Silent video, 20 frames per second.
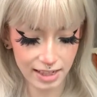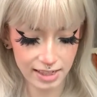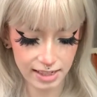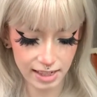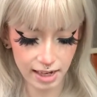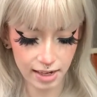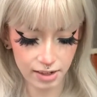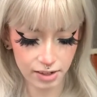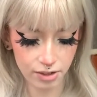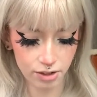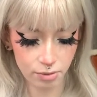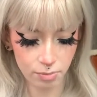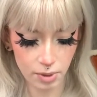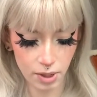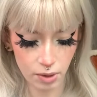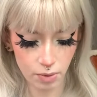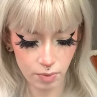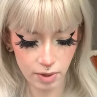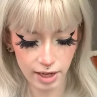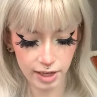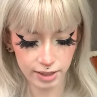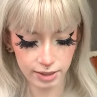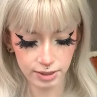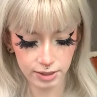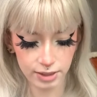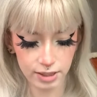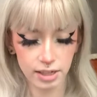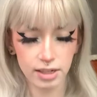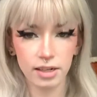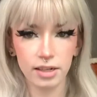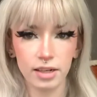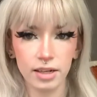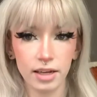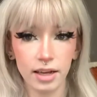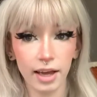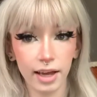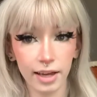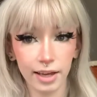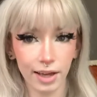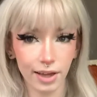decided to go buck wild
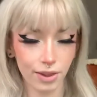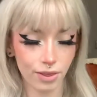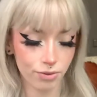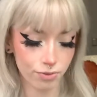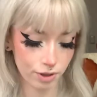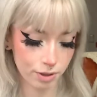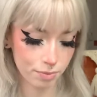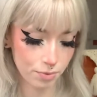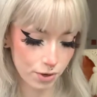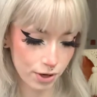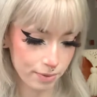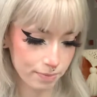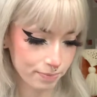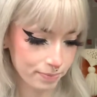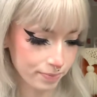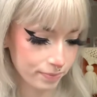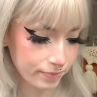and get 3 more.